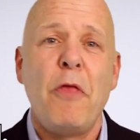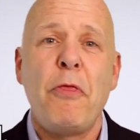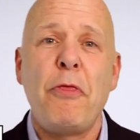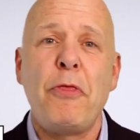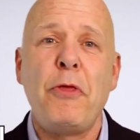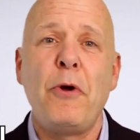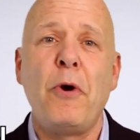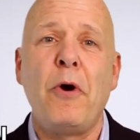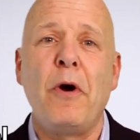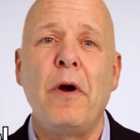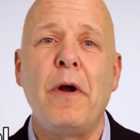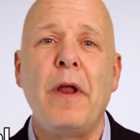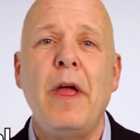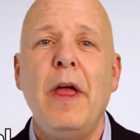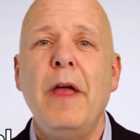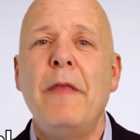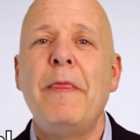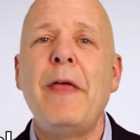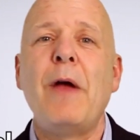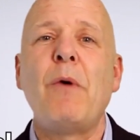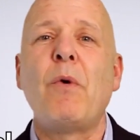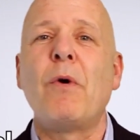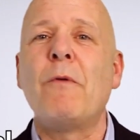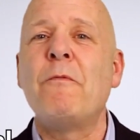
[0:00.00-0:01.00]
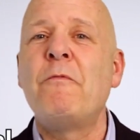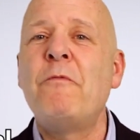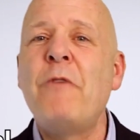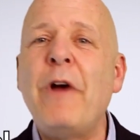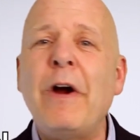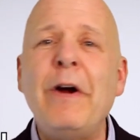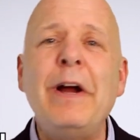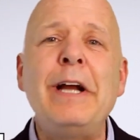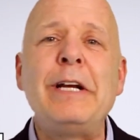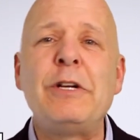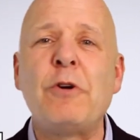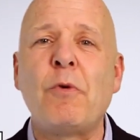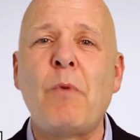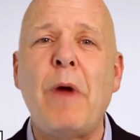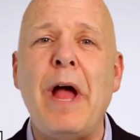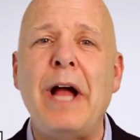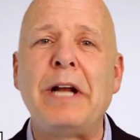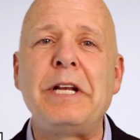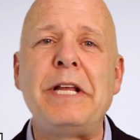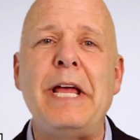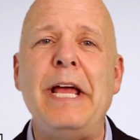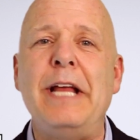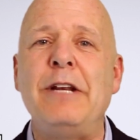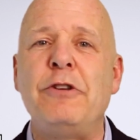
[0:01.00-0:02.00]
Third, they were very
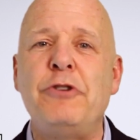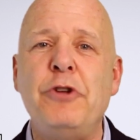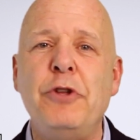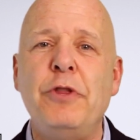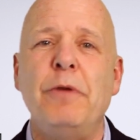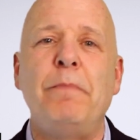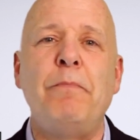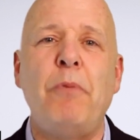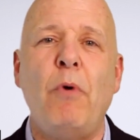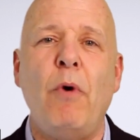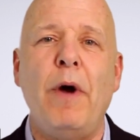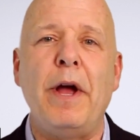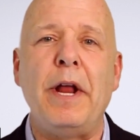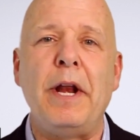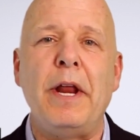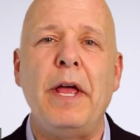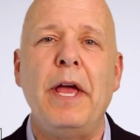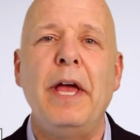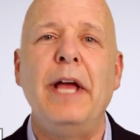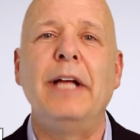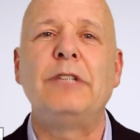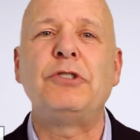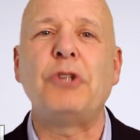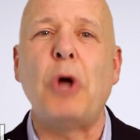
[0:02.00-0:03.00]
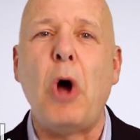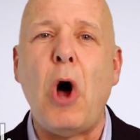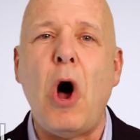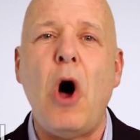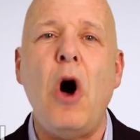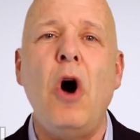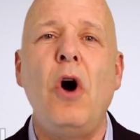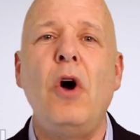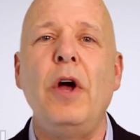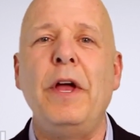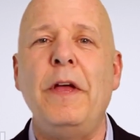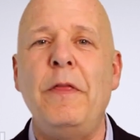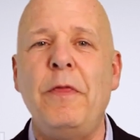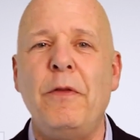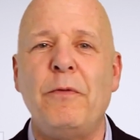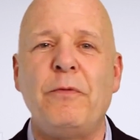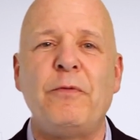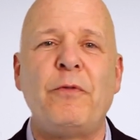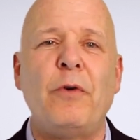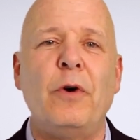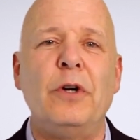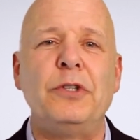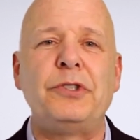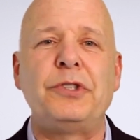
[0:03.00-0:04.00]
direct and to the point. It's all in the
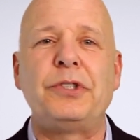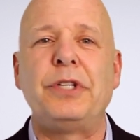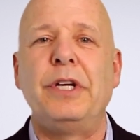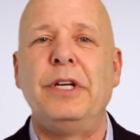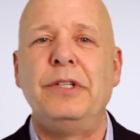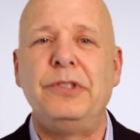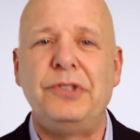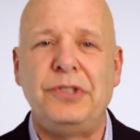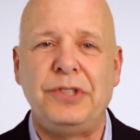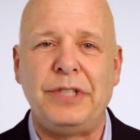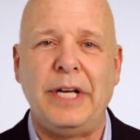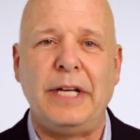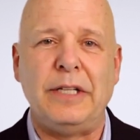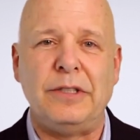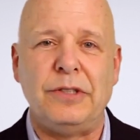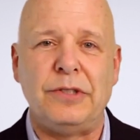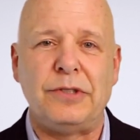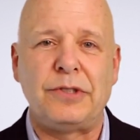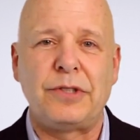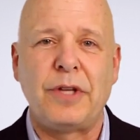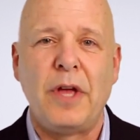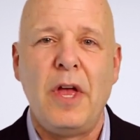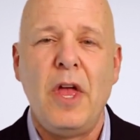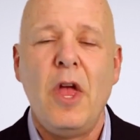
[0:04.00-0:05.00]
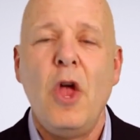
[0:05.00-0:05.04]
first sentence.